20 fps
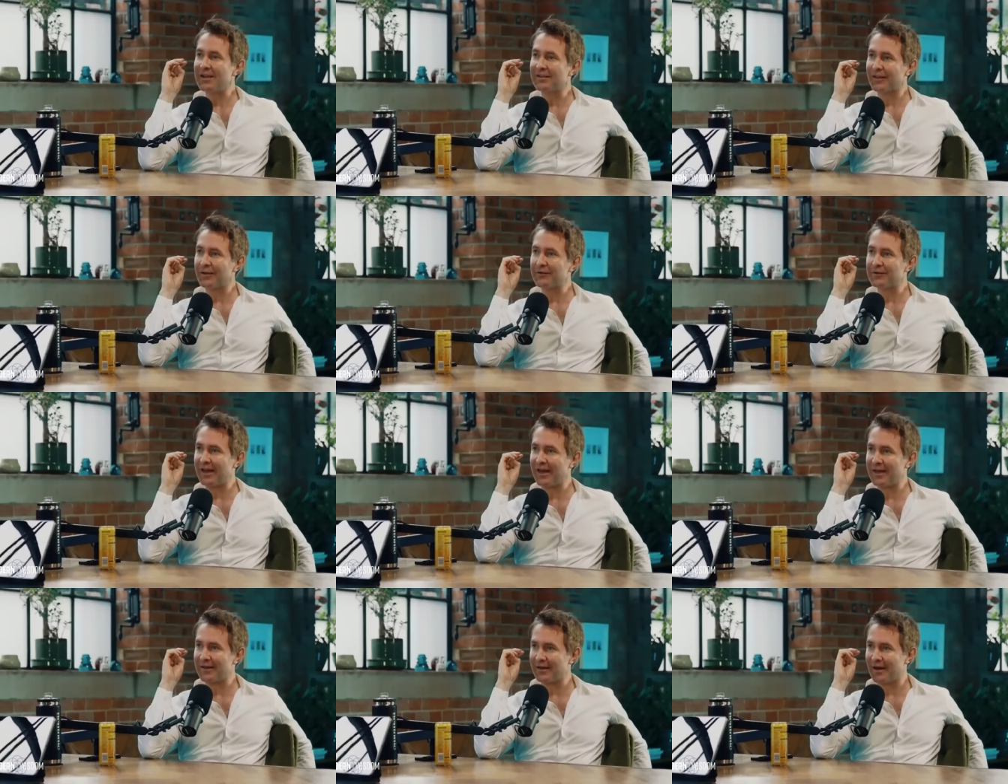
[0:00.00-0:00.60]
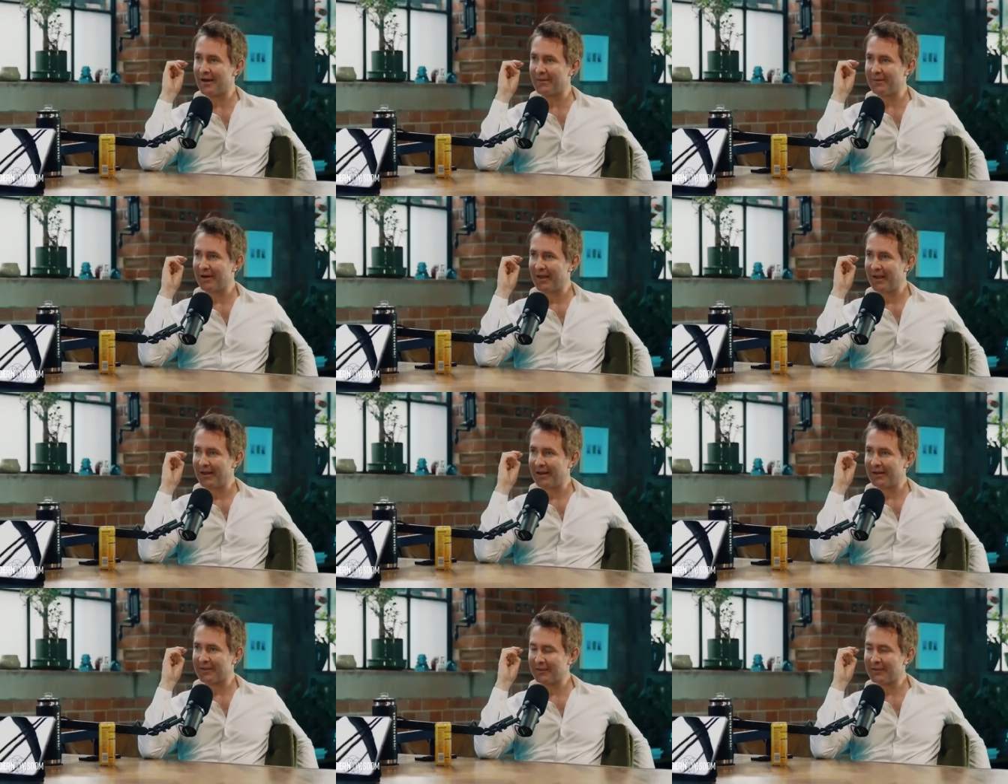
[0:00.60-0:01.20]
it's okay, Cartman.
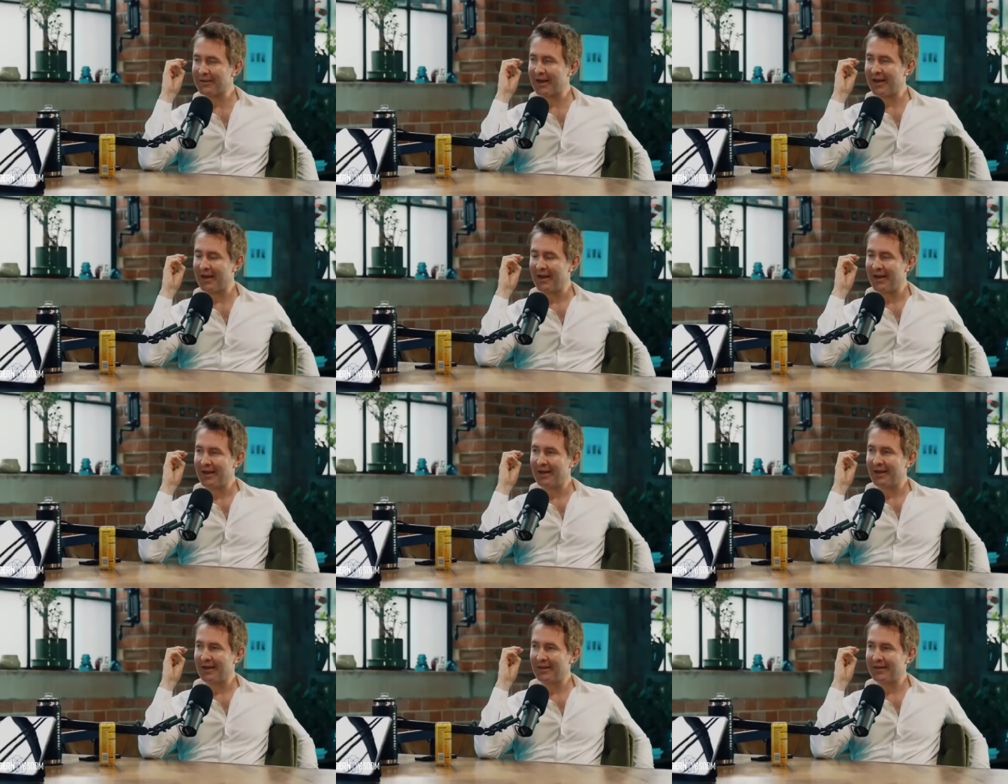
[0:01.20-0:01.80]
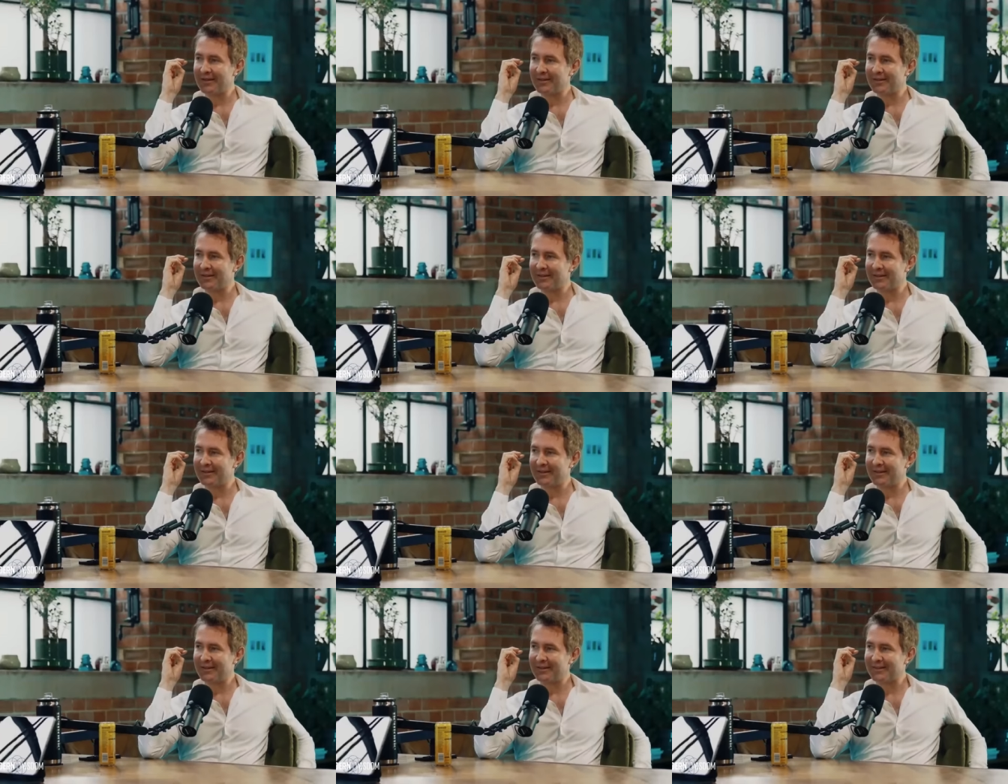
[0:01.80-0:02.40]
It's okay.
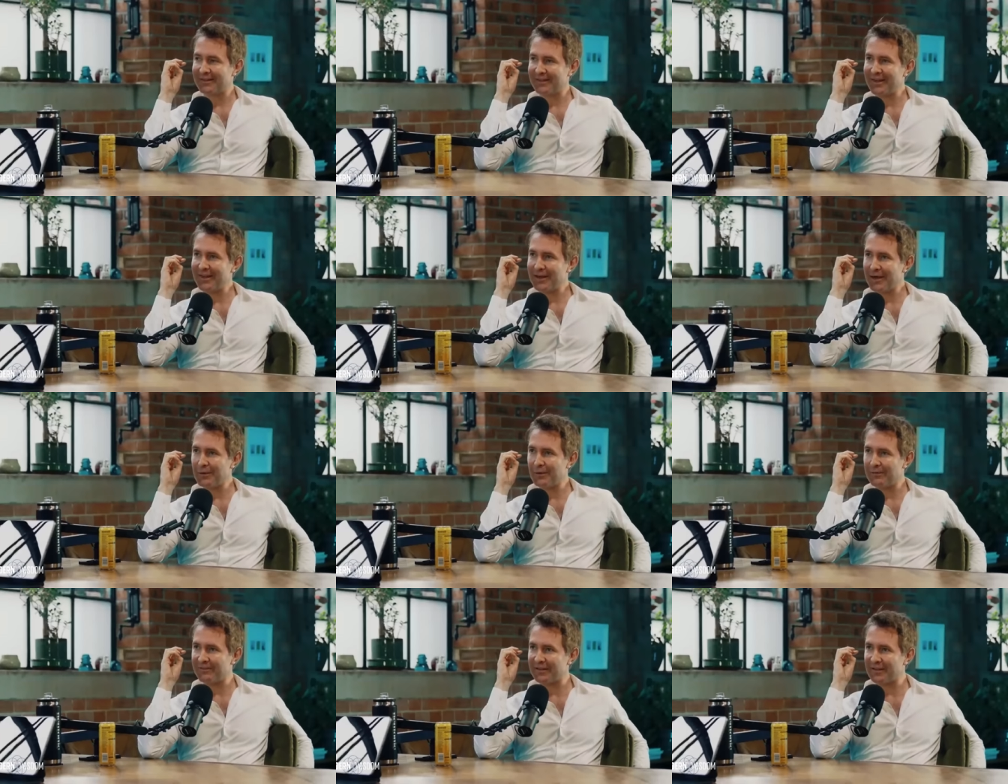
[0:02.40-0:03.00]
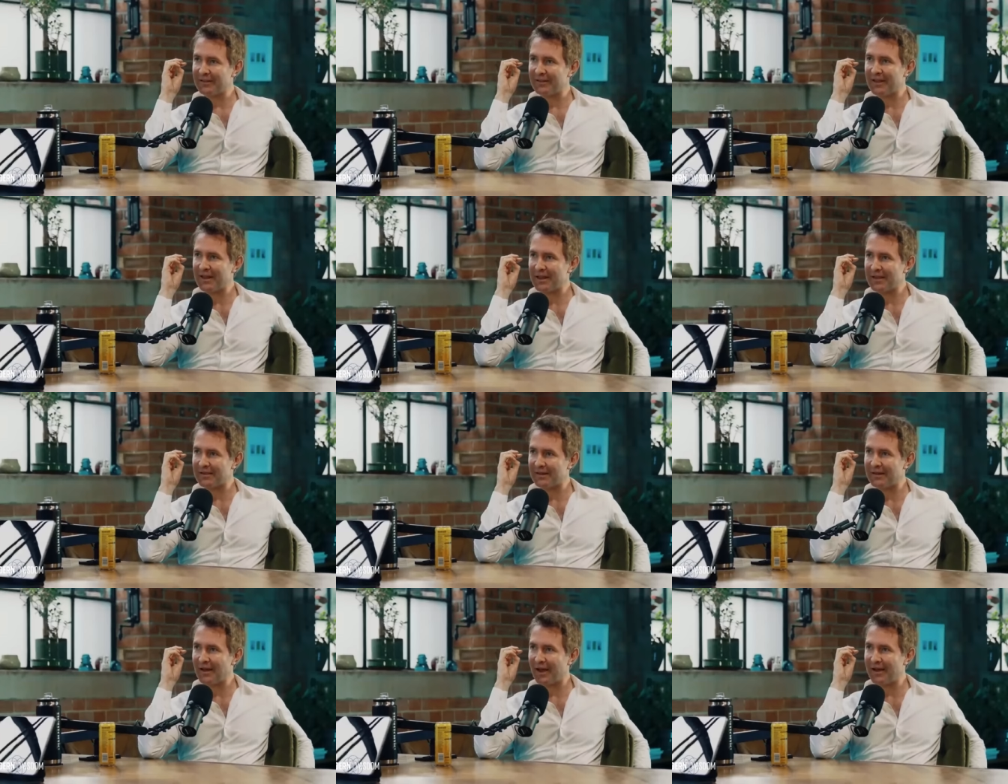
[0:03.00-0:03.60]
The CEO of Disney
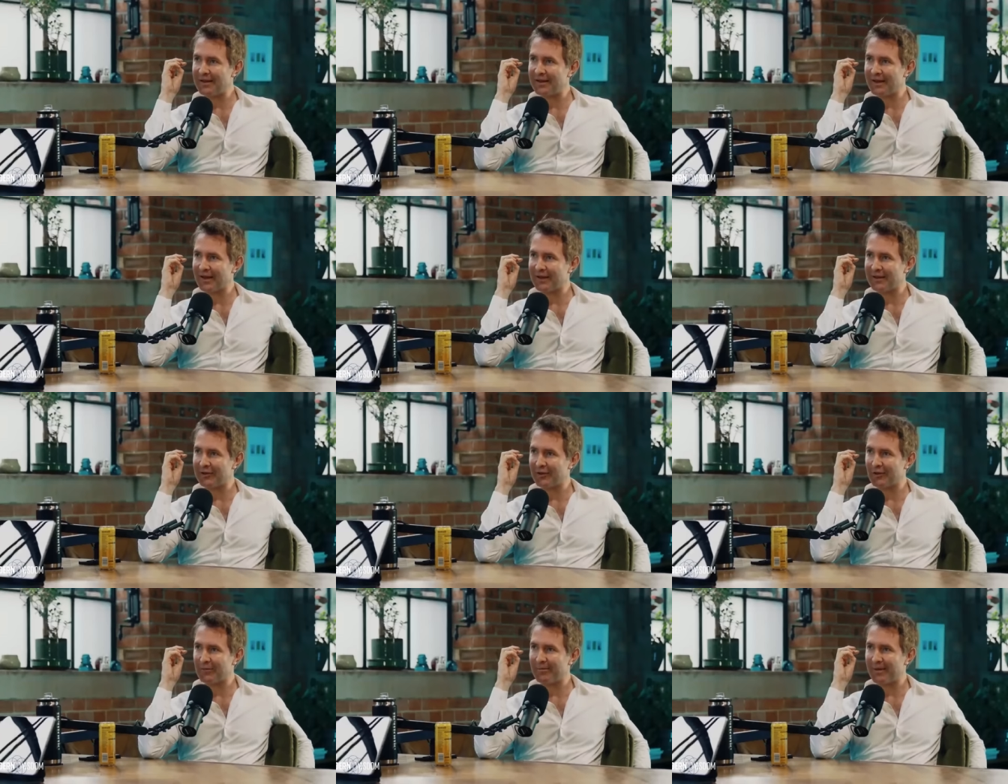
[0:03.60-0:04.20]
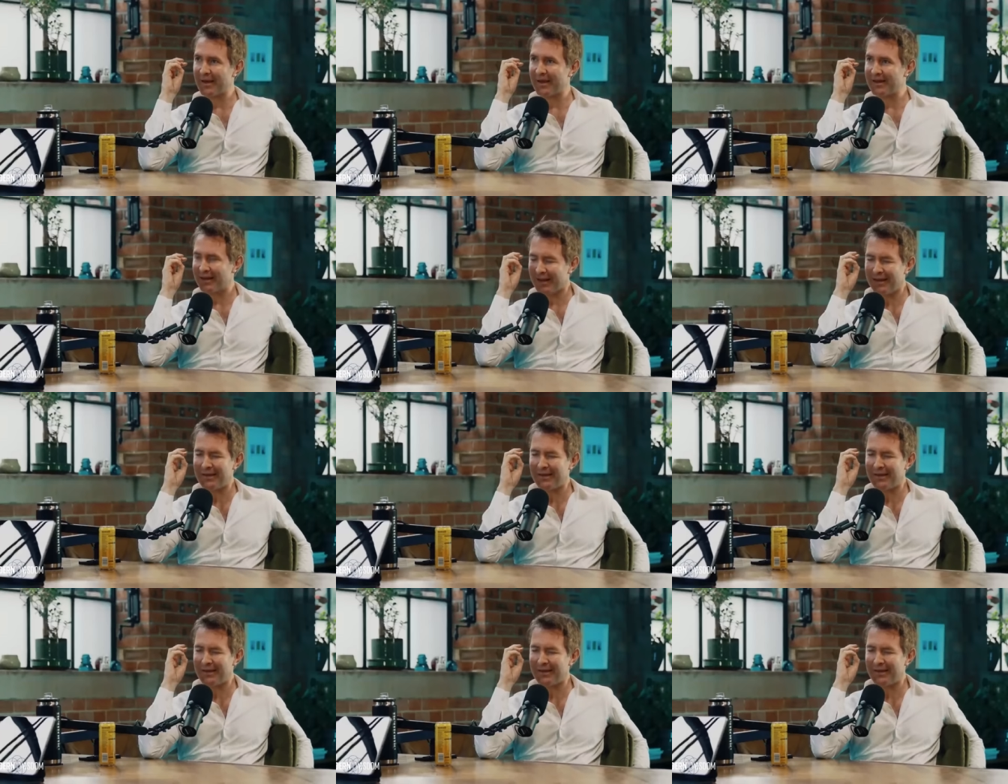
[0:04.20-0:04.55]
isn't hiding under your bed.